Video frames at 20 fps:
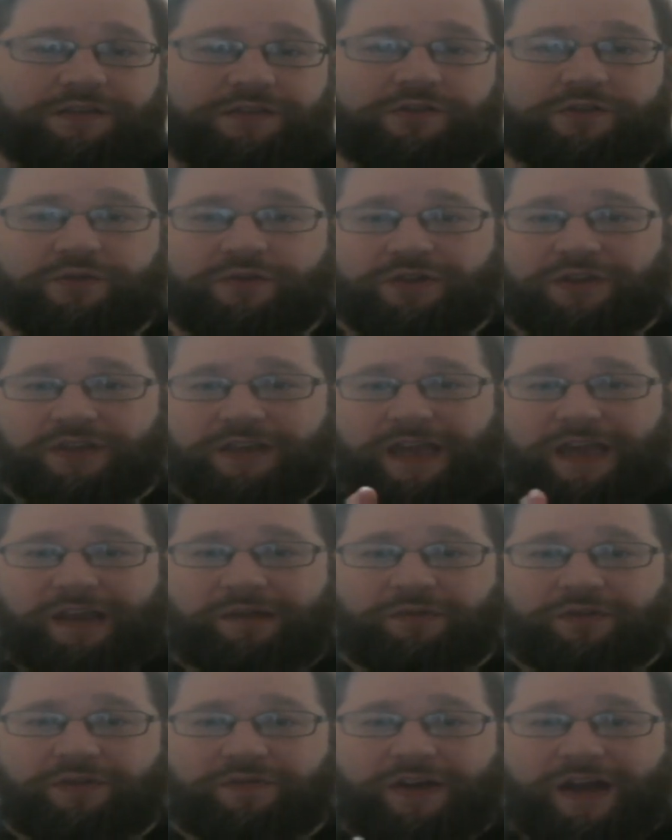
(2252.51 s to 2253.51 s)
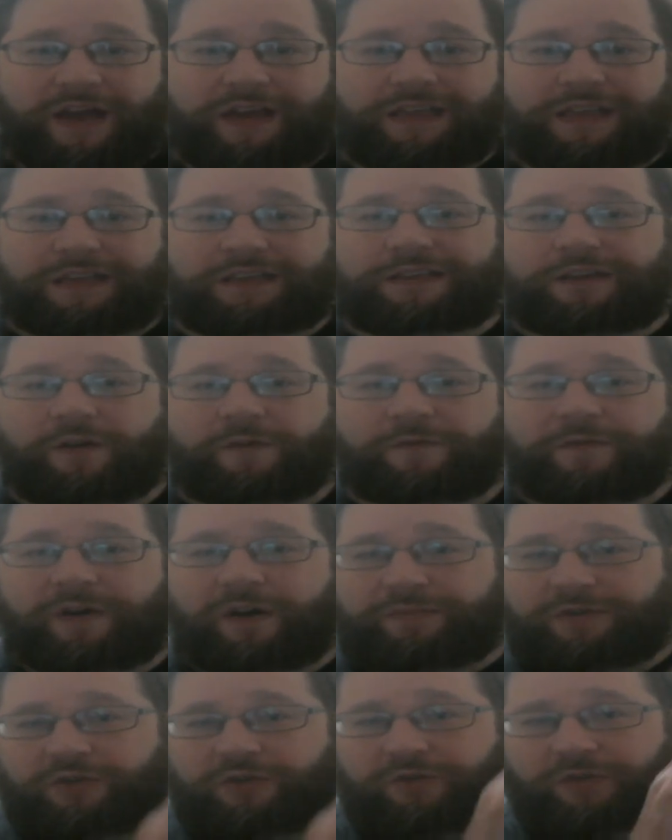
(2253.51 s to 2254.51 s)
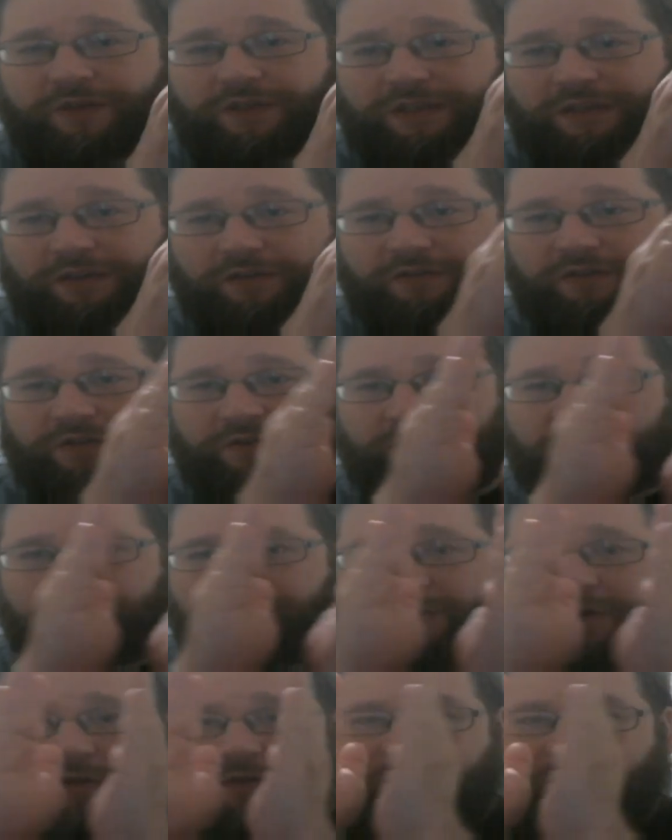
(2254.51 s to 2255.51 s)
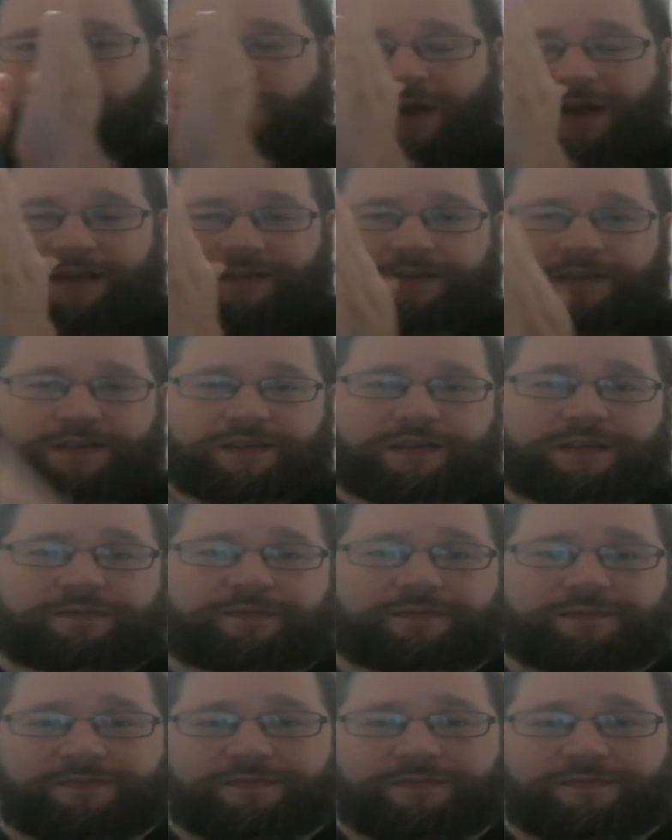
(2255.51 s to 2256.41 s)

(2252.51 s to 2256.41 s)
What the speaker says: due to the game dividing itself up into a series of smaller quests.